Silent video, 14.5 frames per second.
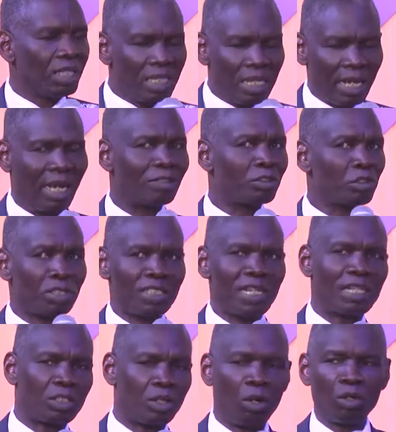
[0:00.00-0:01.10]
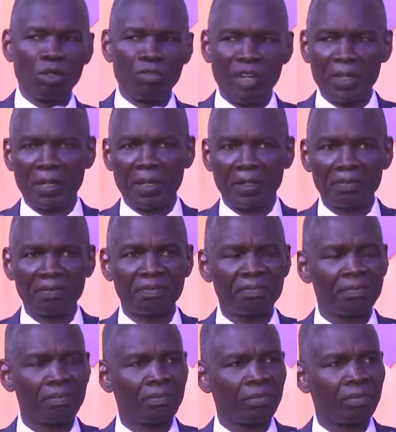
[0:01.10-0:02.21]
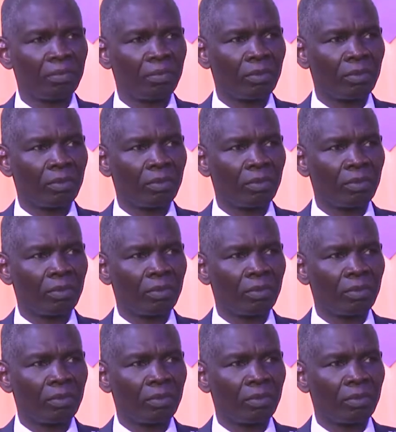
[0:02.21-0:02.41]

They had to start all over again.